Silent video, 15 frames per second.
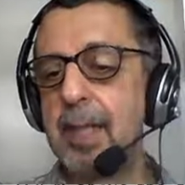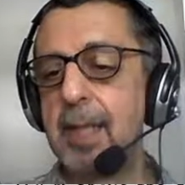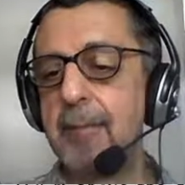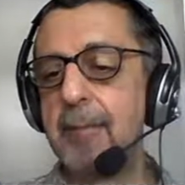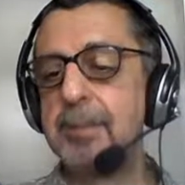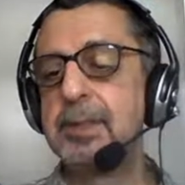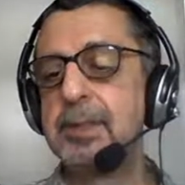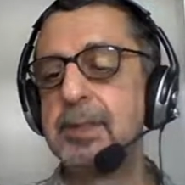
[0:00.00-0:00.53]

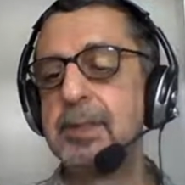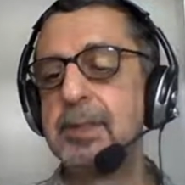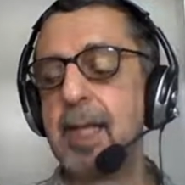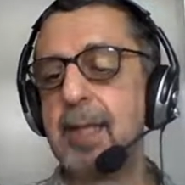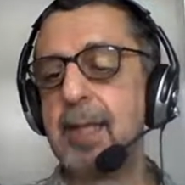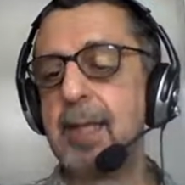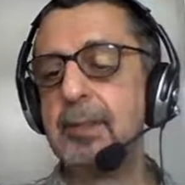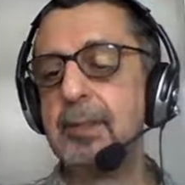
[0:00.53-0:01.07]
which is the
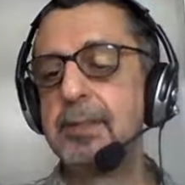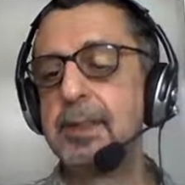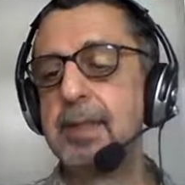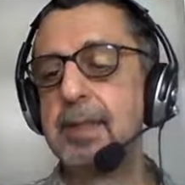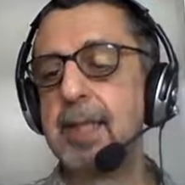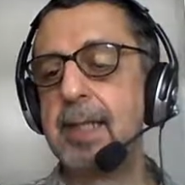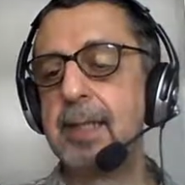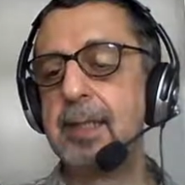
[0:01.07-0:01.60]
height of the
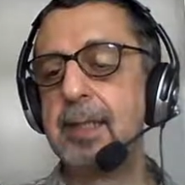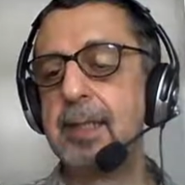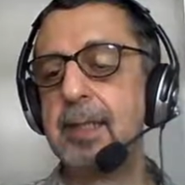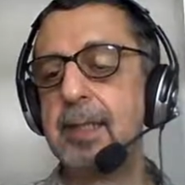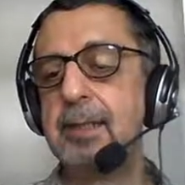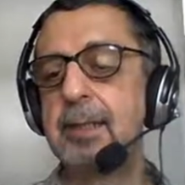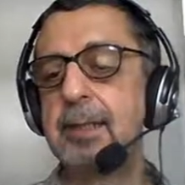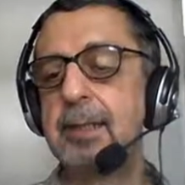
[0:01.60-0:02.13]
tank, there
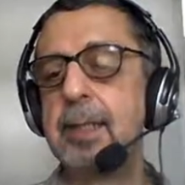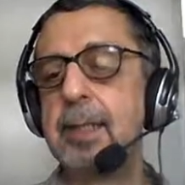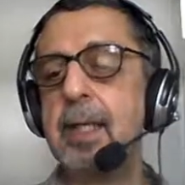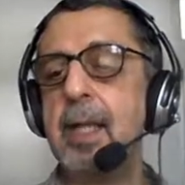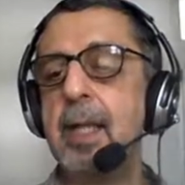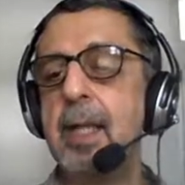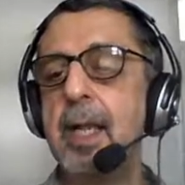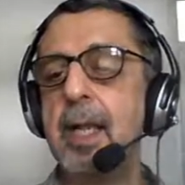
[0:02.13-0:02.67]
is
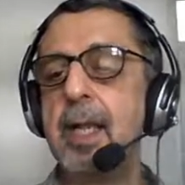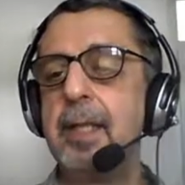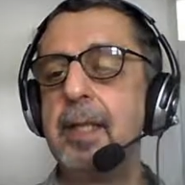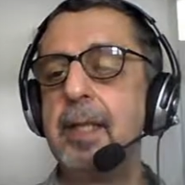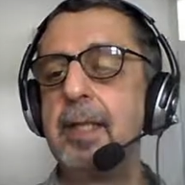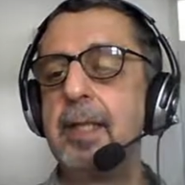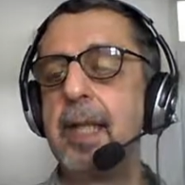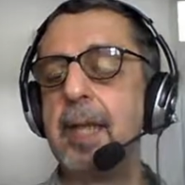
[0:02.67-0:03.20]
in
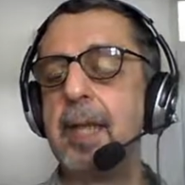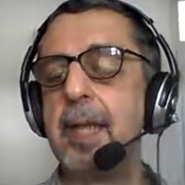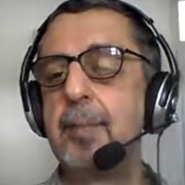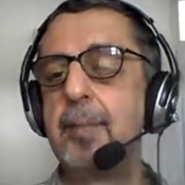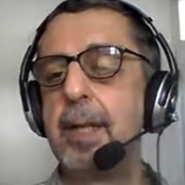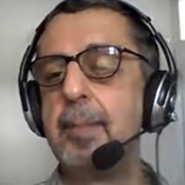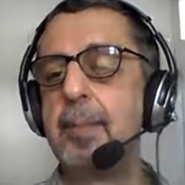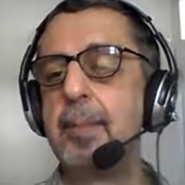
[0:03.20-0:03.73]
the air
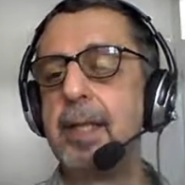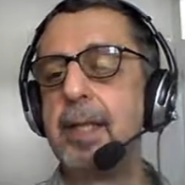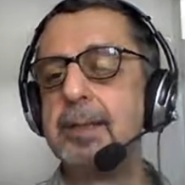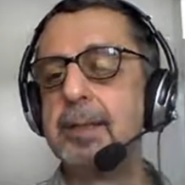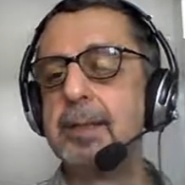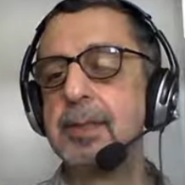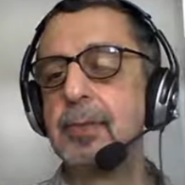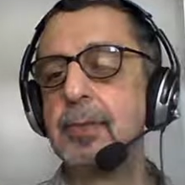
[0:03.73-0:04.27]
pipe and
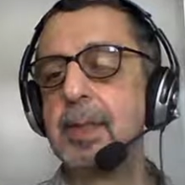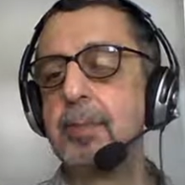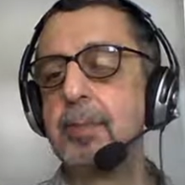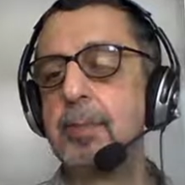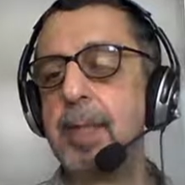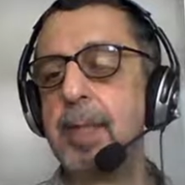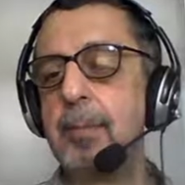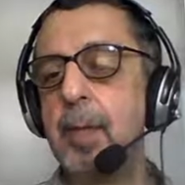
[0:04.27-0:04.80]
sounding
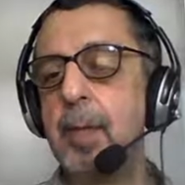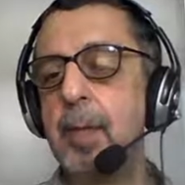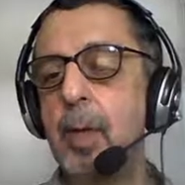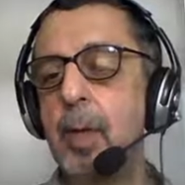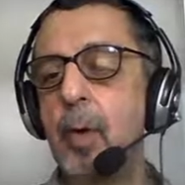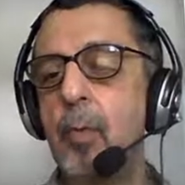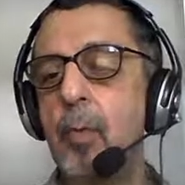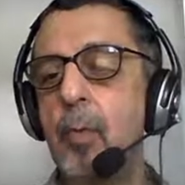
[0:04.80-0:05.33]
pipe
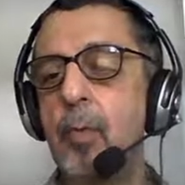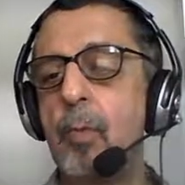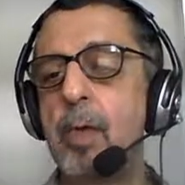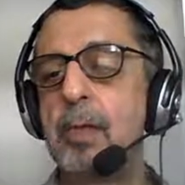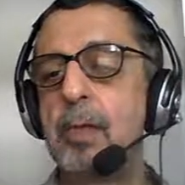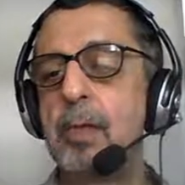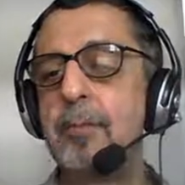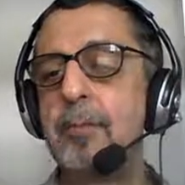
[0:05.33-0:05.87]

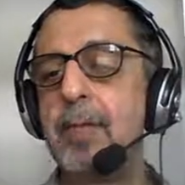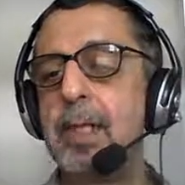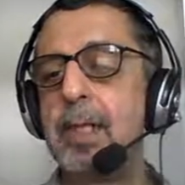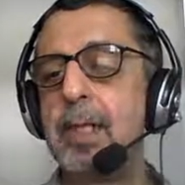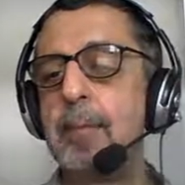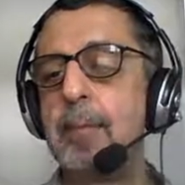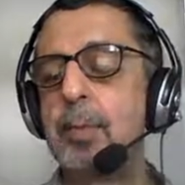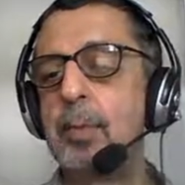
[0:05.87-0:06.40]
water filled
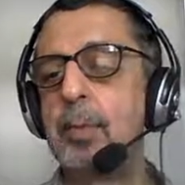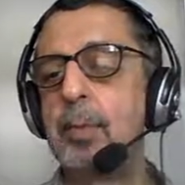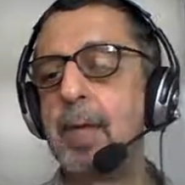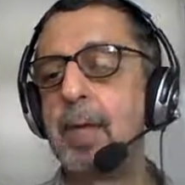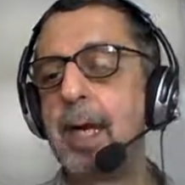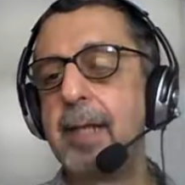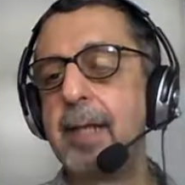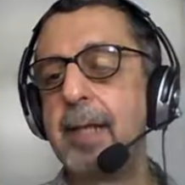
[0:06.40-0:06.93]
up to a
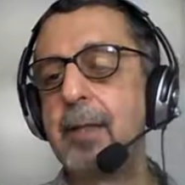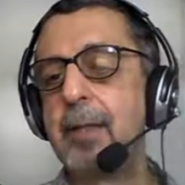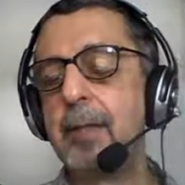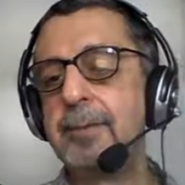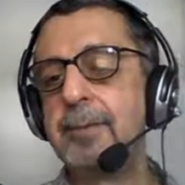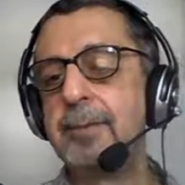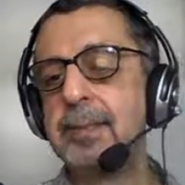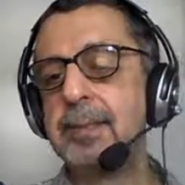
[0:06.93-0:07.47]
height of
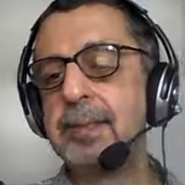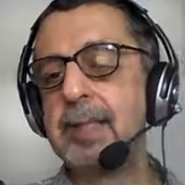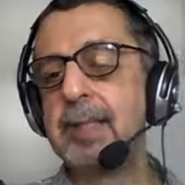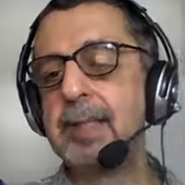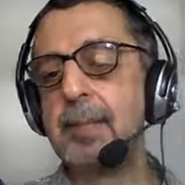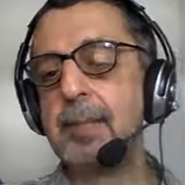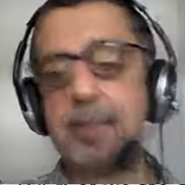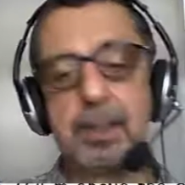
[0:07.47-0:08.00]

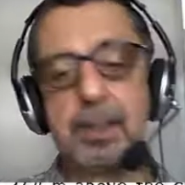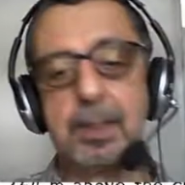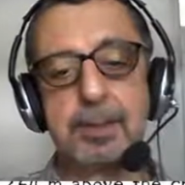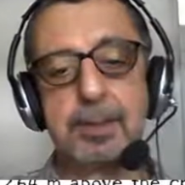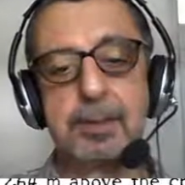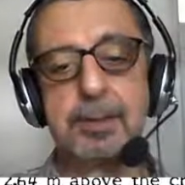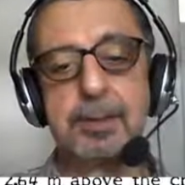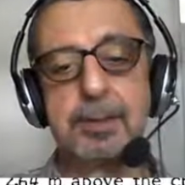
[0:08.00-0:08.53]
16
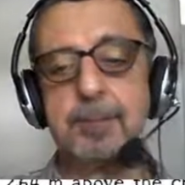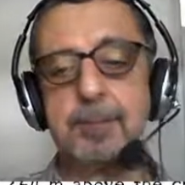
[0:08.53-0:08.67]
meters.